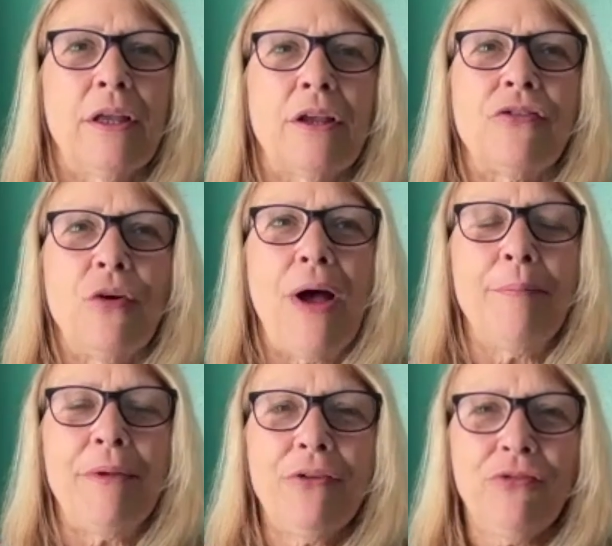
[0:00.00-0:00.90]
so
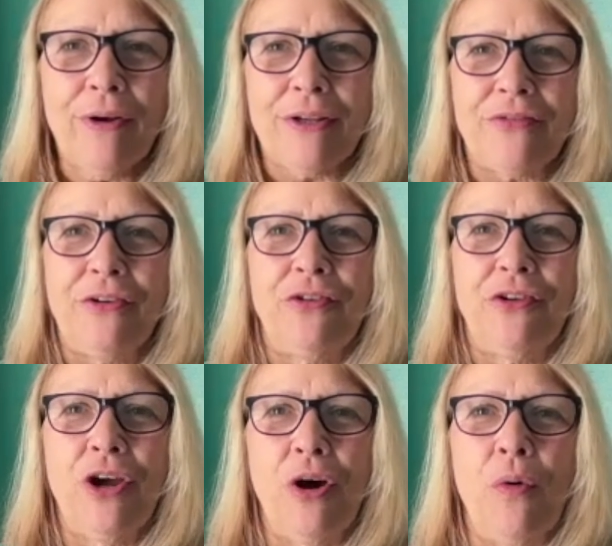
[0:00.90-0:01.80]
I'm interested
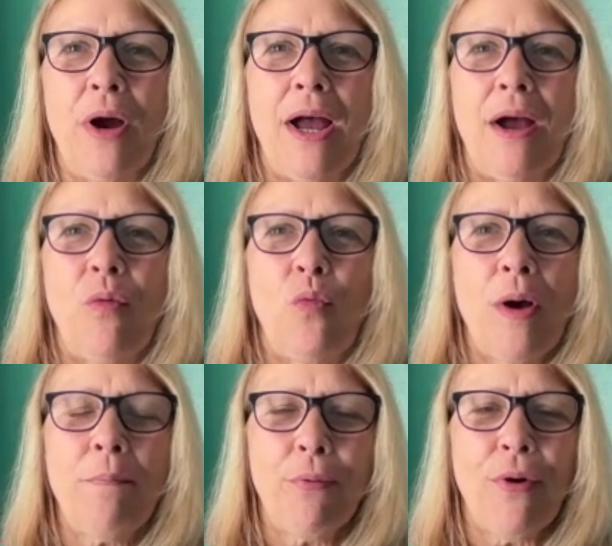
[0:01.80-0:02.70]
to know
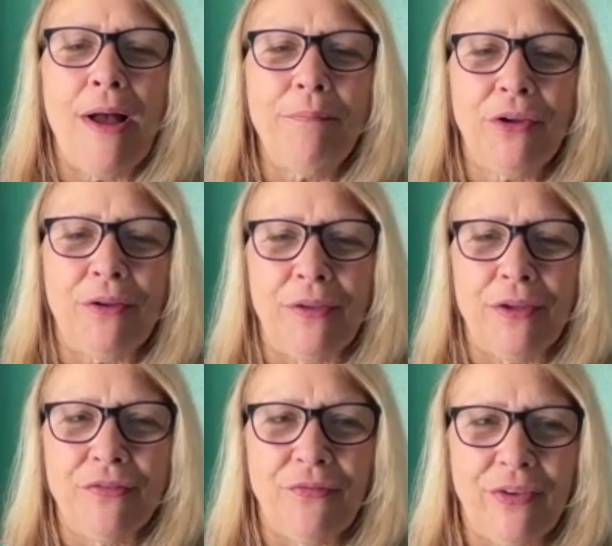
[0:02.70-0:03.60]
what prompted
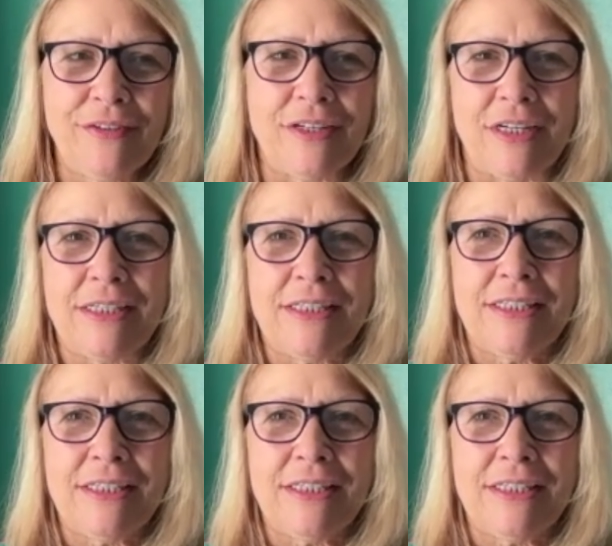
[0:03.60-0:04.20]
this visit.